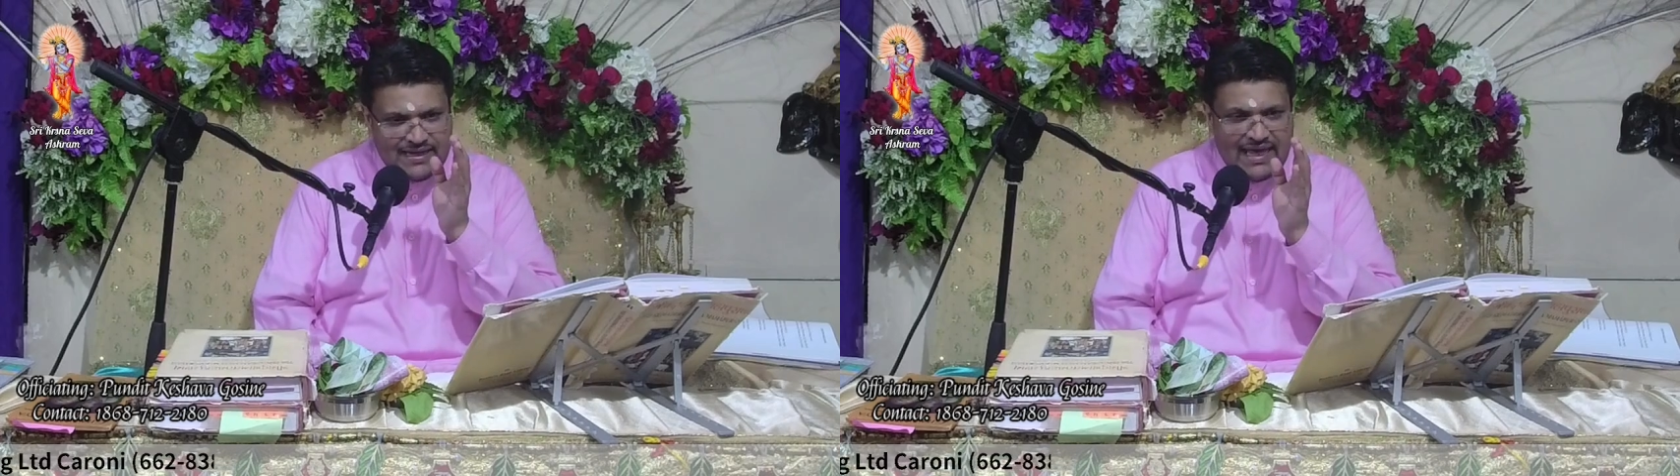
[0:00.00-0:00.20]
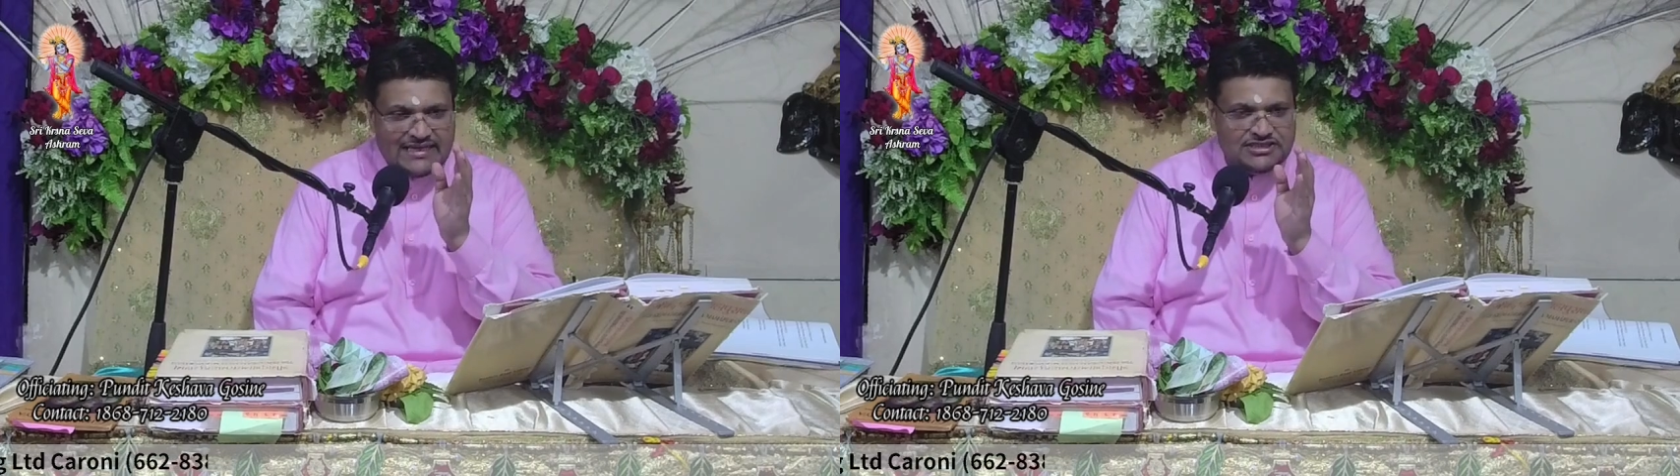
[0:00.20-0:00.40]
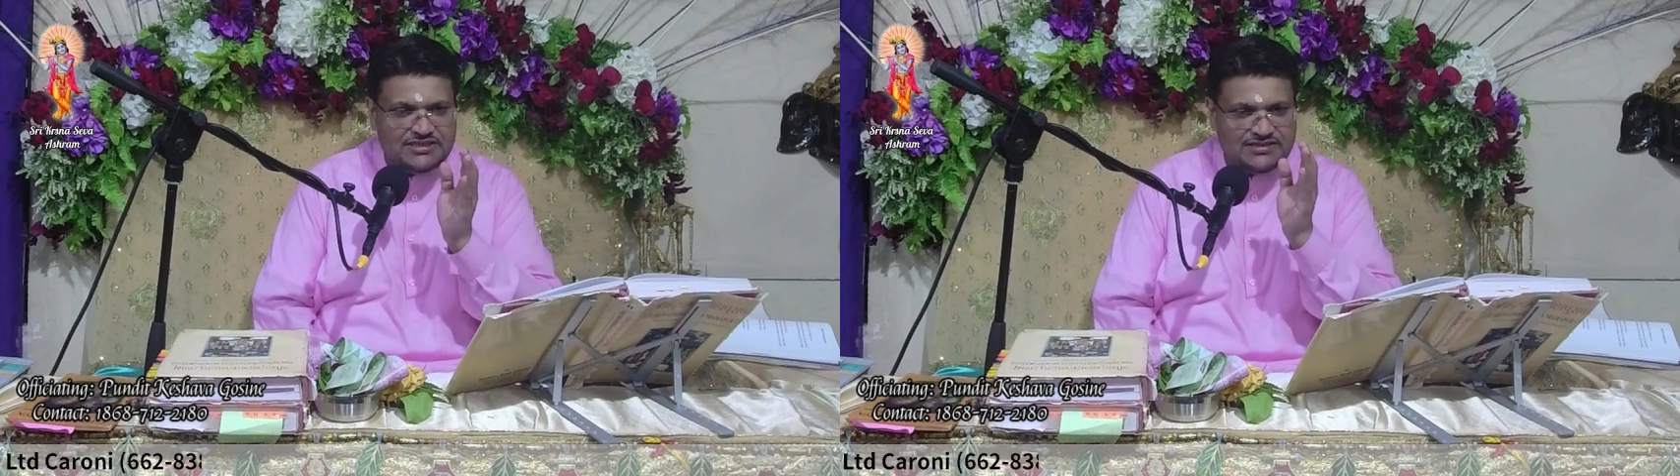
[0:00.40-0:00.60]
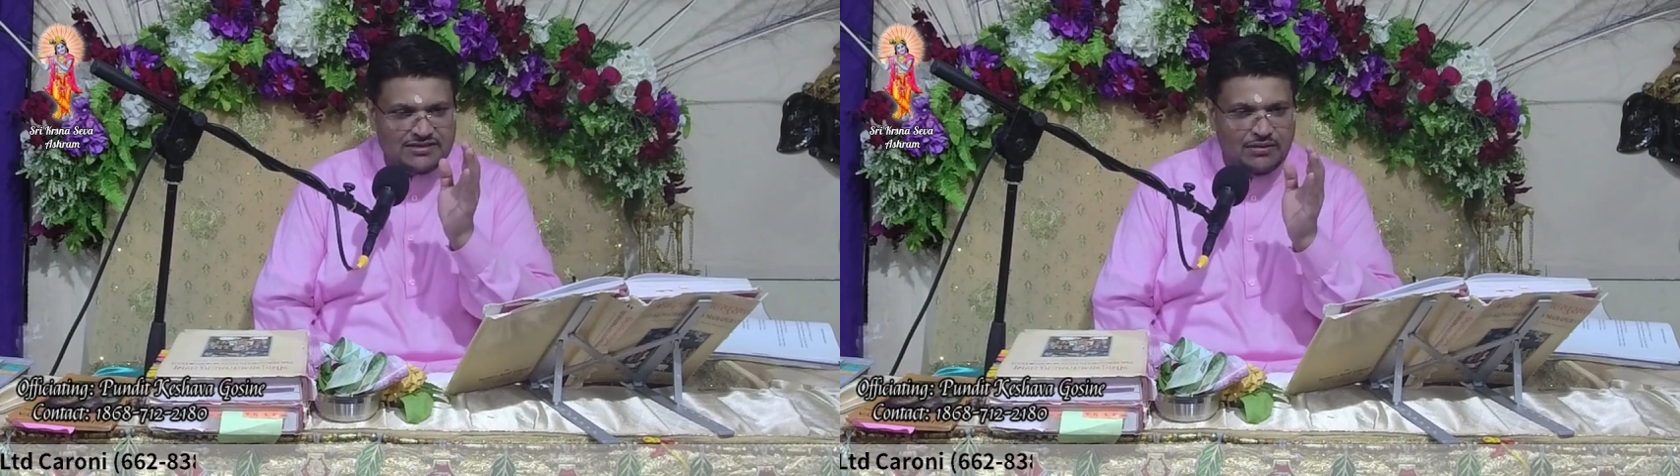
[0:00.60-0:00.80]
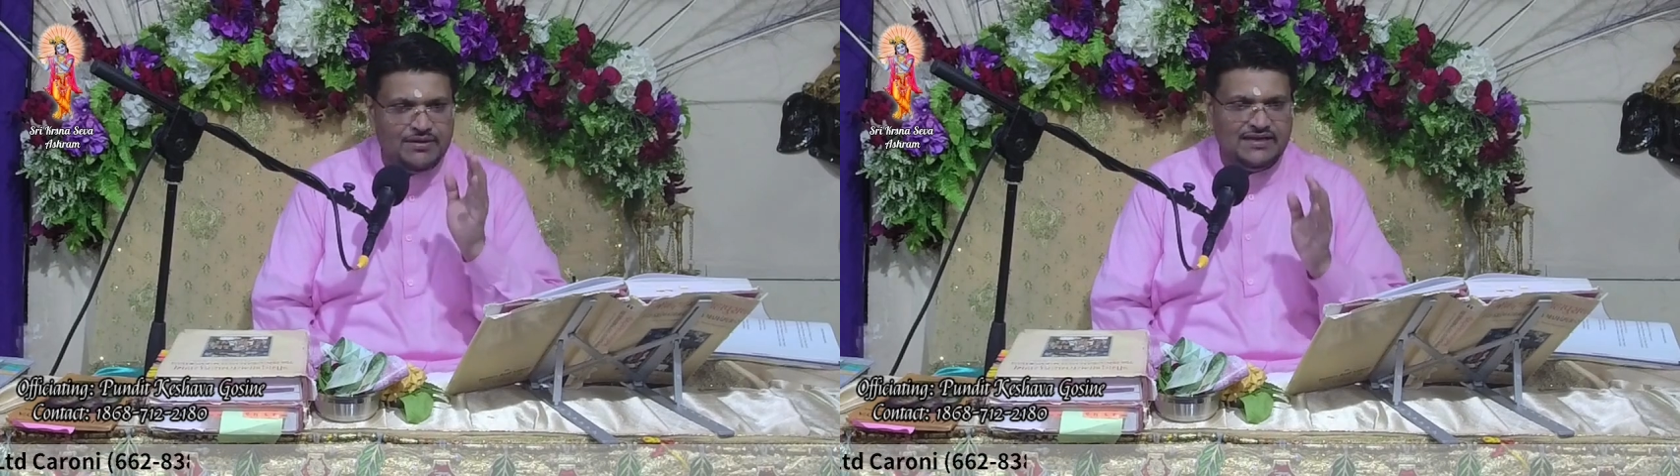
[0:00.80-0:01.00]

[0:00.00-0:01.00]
lash is coming,